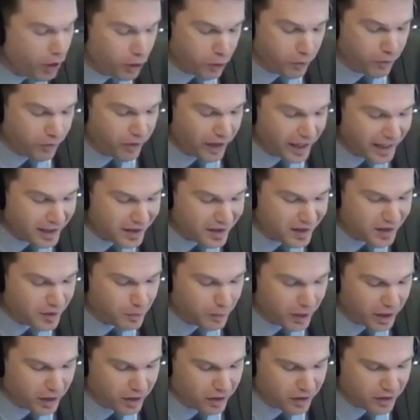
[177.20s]

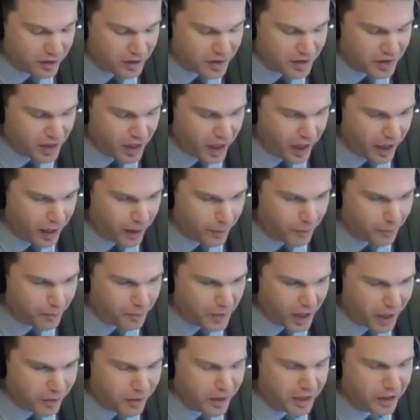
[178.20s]
po-faced because I
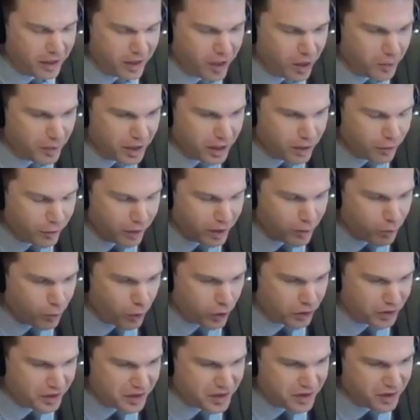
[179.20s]
think Harmony Korine
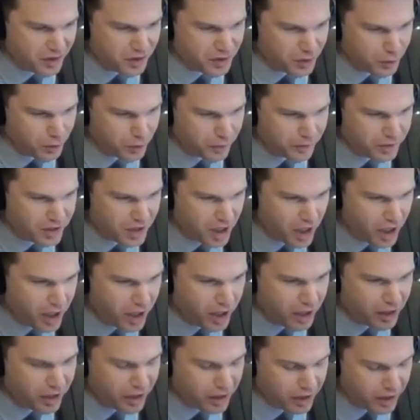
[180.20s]
wants to sort of
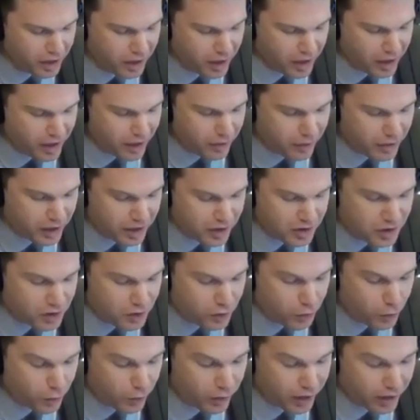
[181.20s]
turn this
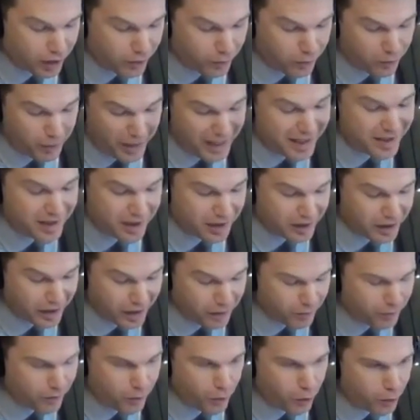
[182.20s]
story of
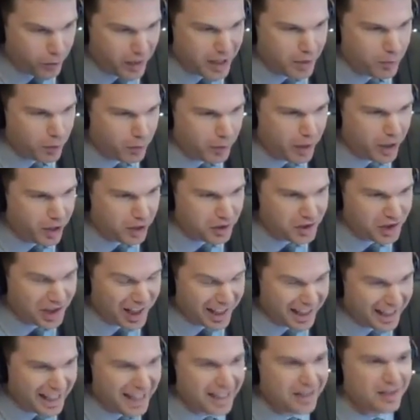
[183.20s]
basically four people partying